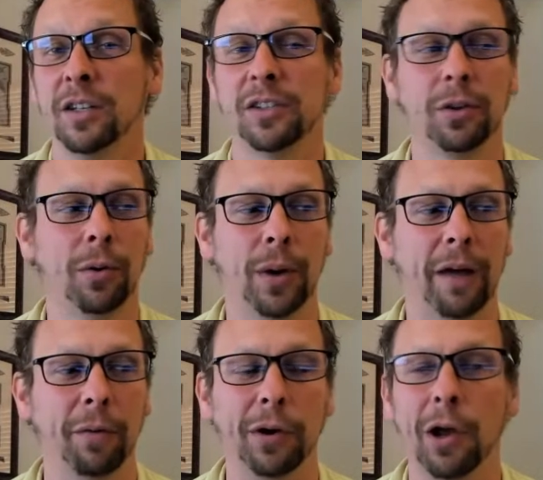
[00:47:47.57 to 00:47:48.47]
Just so
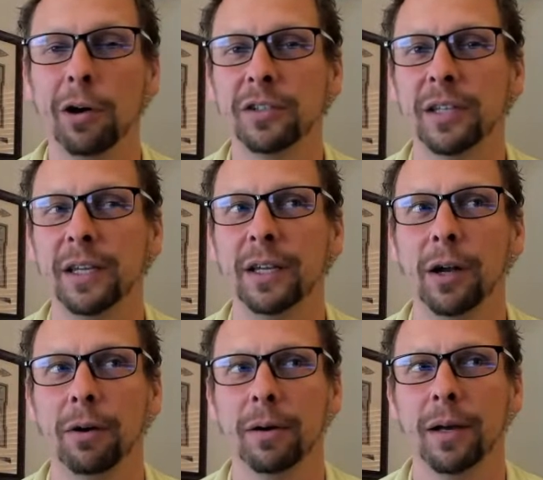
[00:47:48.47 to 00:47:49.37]
everyone knows,
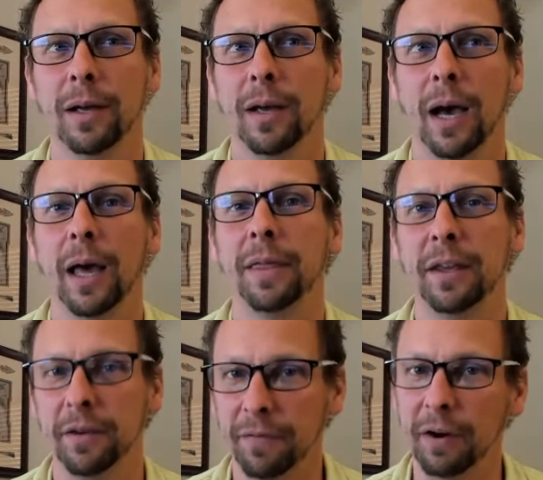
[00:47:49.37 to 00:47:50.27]
I
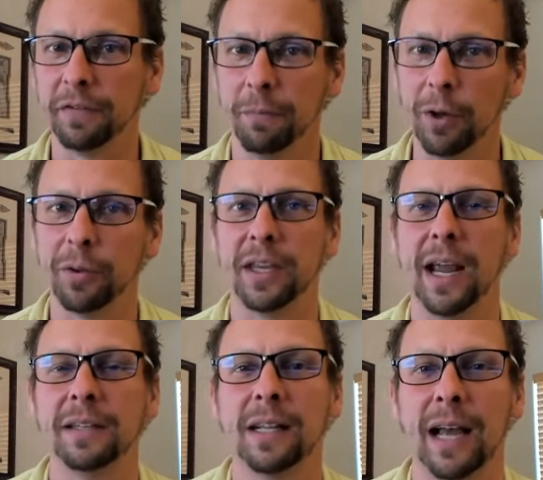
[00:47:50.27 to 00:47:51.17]
think you're very familiar with
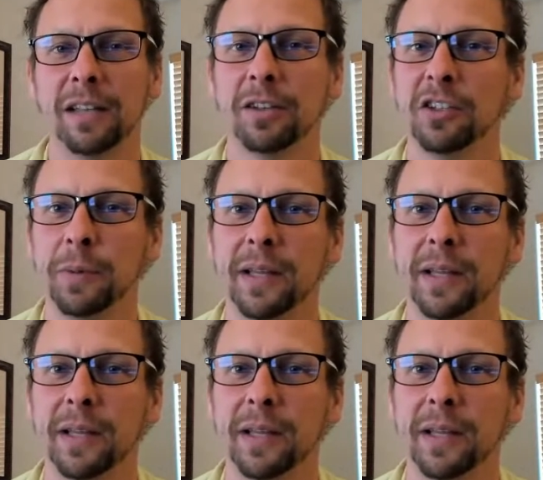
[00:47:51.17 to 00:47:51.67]
Chianti Classicos,